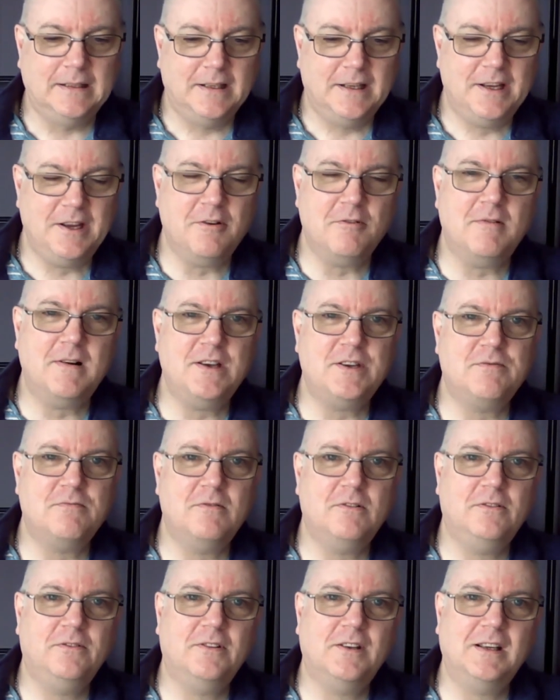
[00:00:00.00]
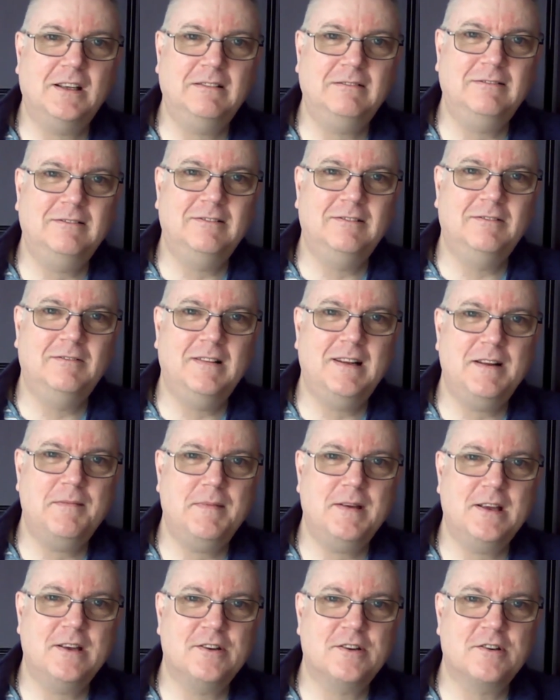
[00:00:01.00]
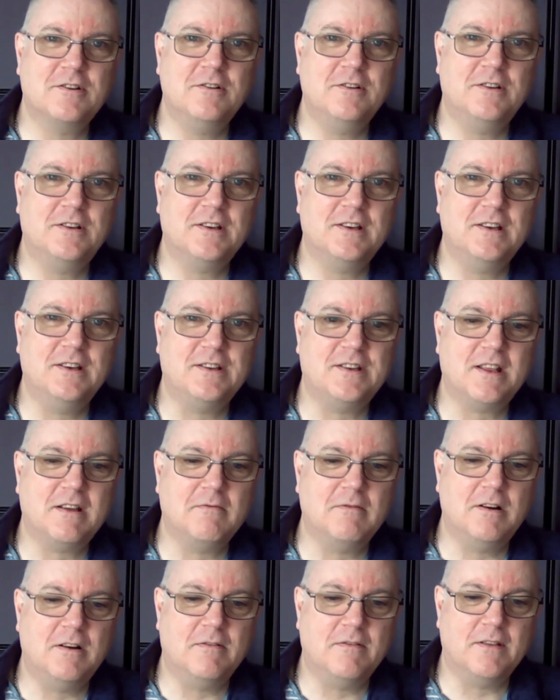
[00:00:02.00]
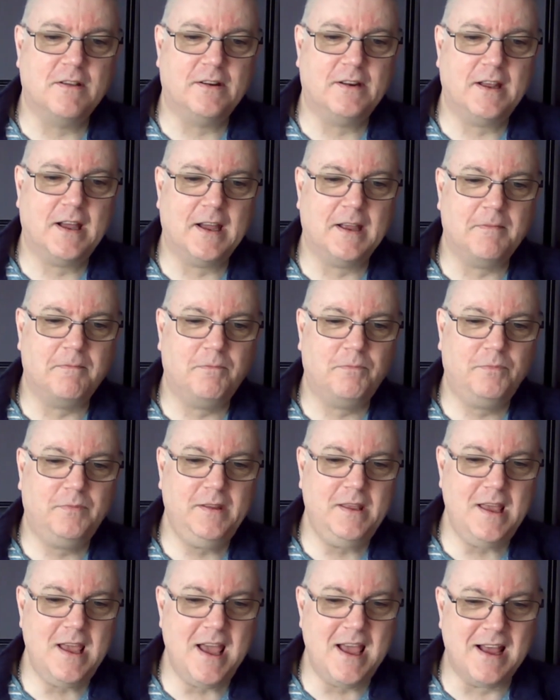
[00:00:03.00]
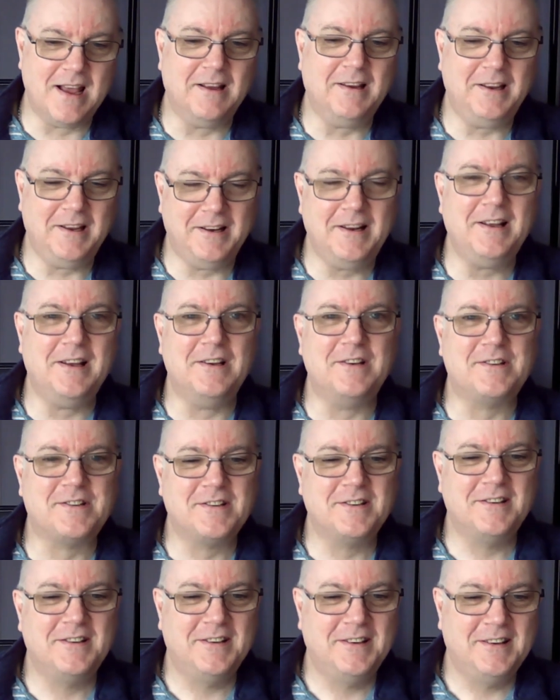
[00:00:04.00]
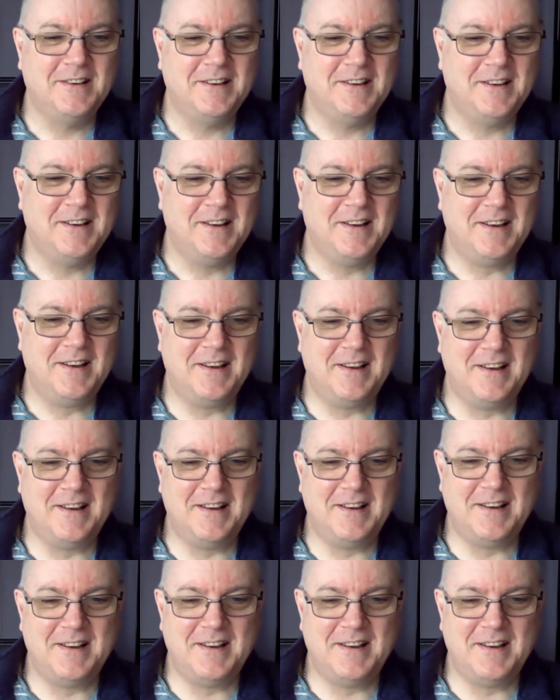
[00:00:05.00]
You always wonder, oh, will it be as good as they were in the day? Yeah, it is. Chris